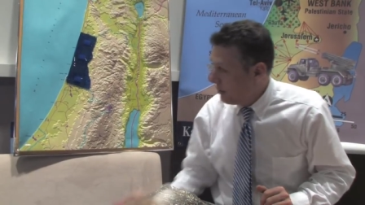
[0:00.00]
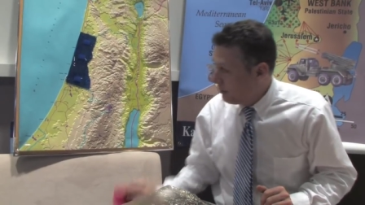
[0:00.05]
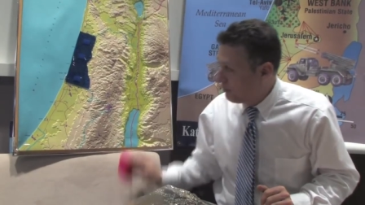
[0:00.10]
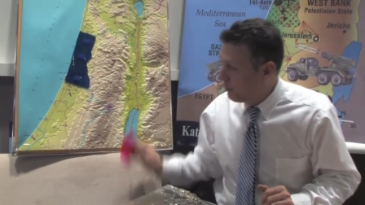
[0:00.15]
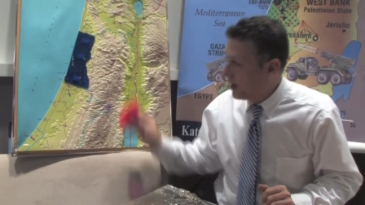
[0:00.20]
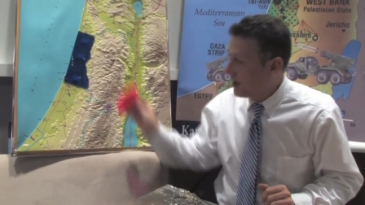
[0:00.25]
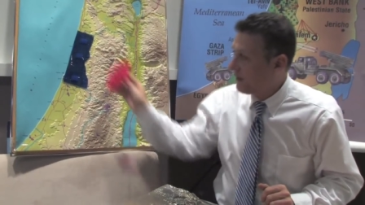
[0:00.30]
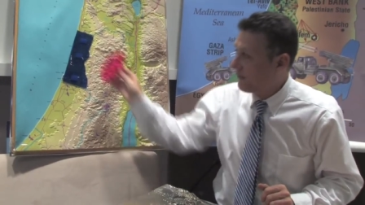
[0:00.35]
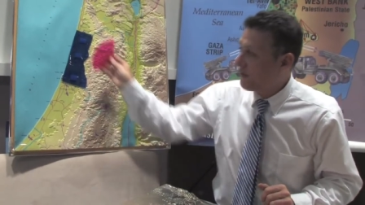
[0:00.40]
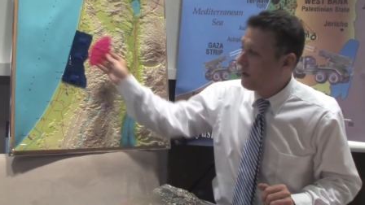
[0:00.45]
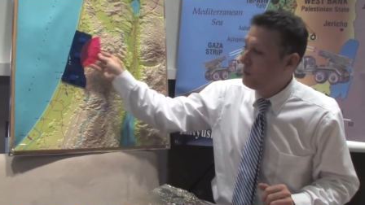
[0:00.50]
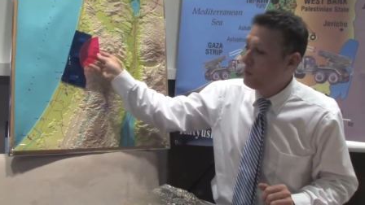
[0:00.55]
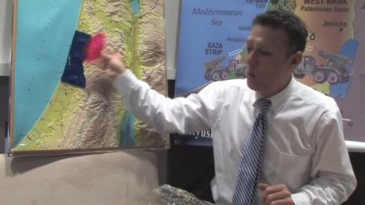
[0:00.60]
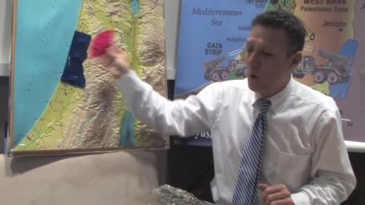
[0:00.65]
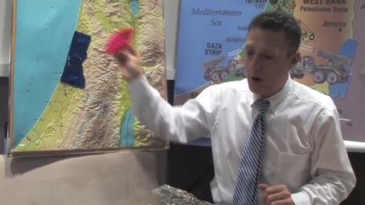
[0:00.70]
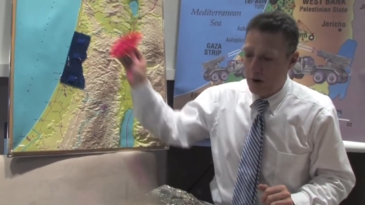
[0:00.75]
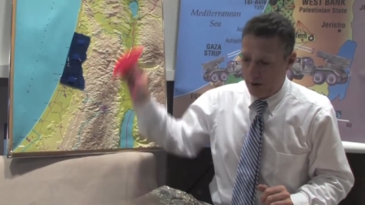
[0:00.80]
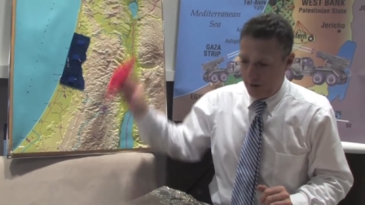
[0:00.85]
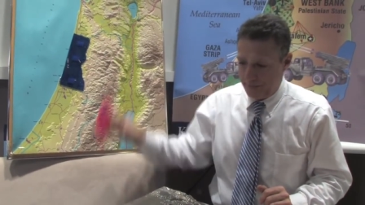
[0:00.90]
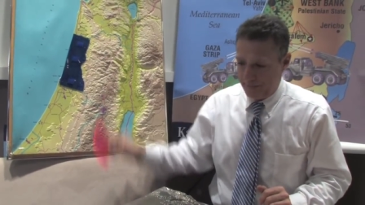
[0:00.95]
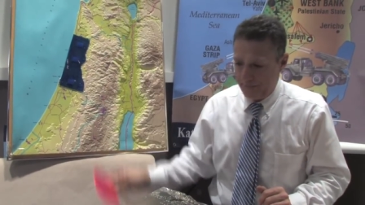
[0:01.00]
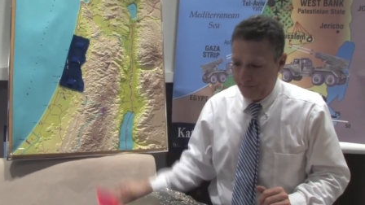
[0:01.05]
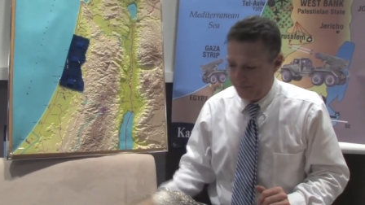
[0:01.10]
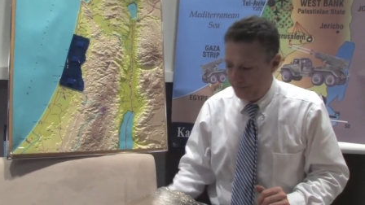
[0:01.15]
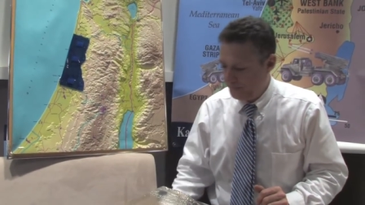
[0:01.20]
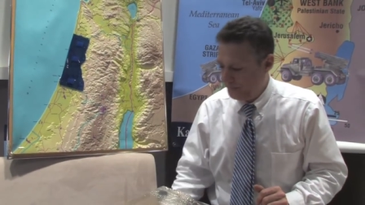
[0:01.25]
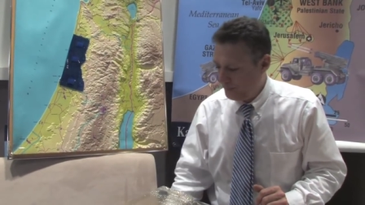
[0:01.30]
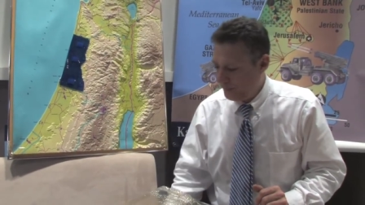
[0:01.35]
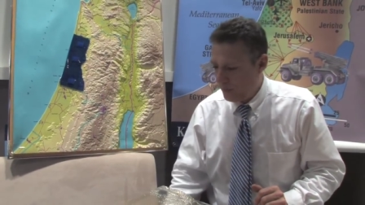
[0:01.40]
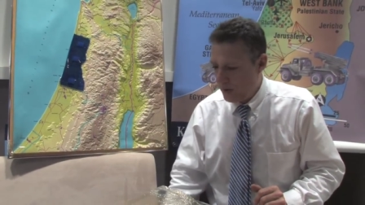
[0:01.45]
but from water.
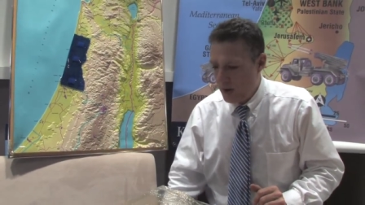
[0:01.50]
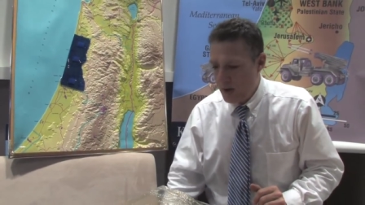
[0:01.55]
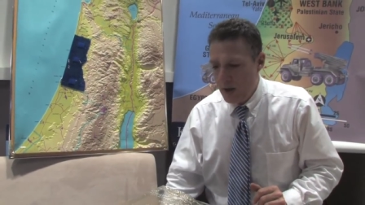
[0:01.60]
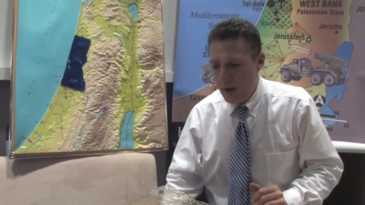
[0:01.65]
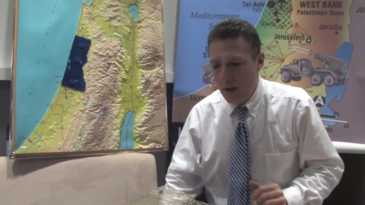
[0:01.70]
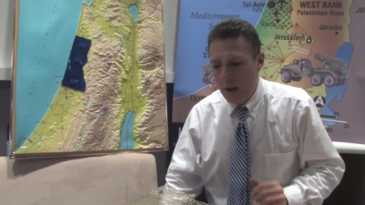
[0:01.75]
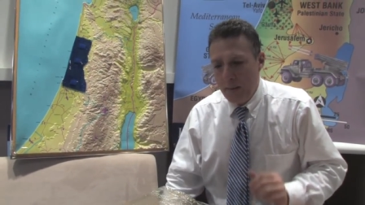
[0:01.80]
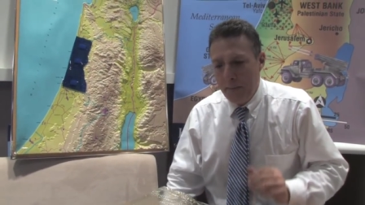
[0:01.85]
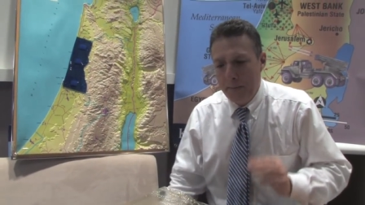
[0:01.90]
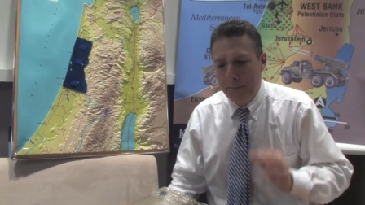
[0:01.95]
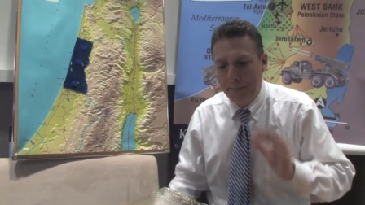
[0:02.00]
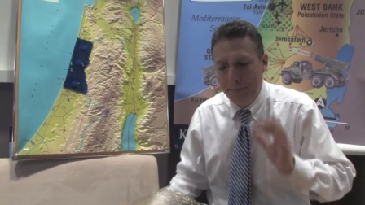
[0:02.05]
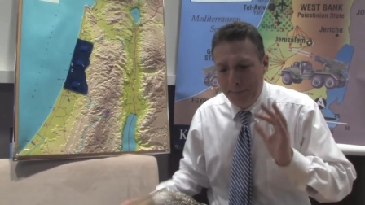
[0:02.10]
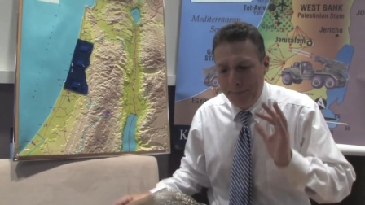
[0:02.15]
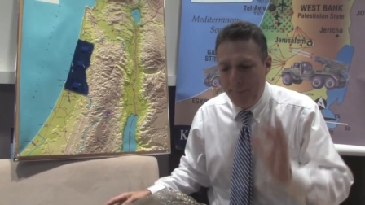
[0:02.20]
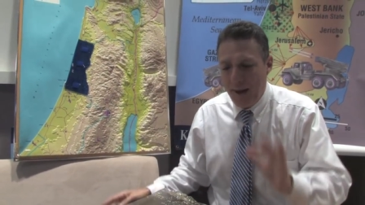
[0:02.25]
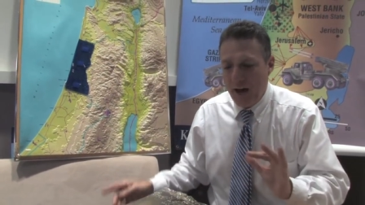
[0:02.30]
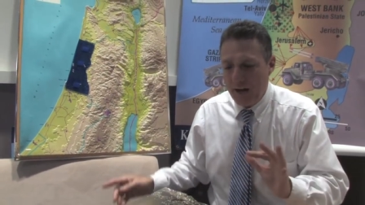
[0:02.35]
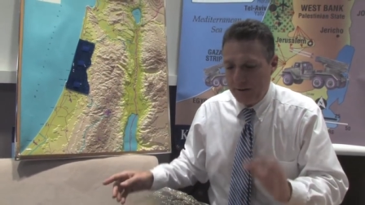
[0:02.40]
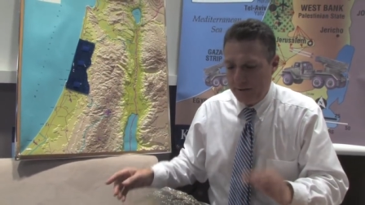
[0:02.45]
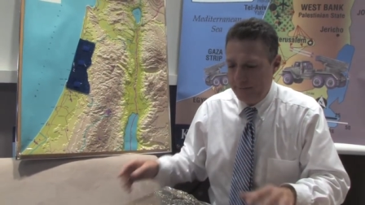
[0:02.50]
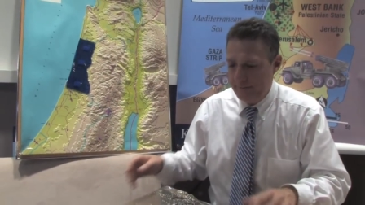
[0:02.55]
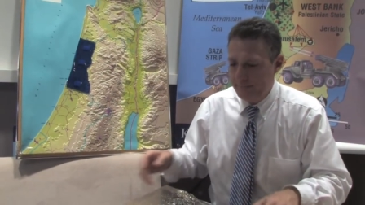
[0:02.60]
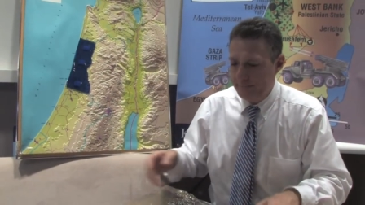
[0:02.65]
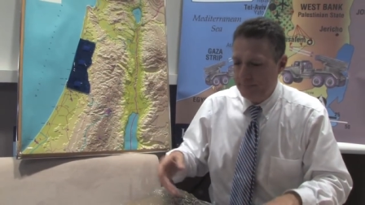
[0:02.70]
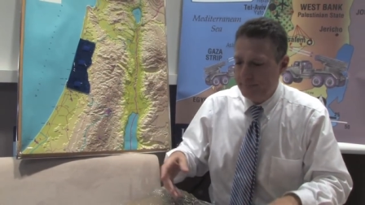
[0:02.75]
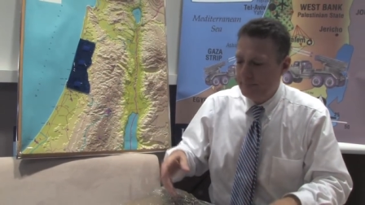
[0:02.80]
But